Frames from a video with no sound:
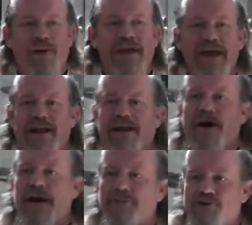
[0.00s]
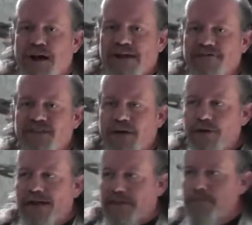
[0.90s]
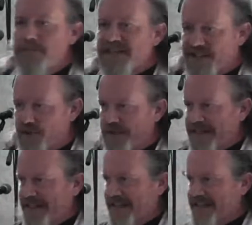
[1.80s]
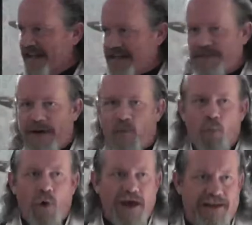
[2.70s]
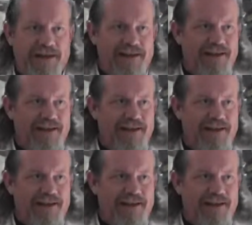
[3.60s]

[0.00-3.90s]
we get caught up trying to figure out the mysteries in the text about what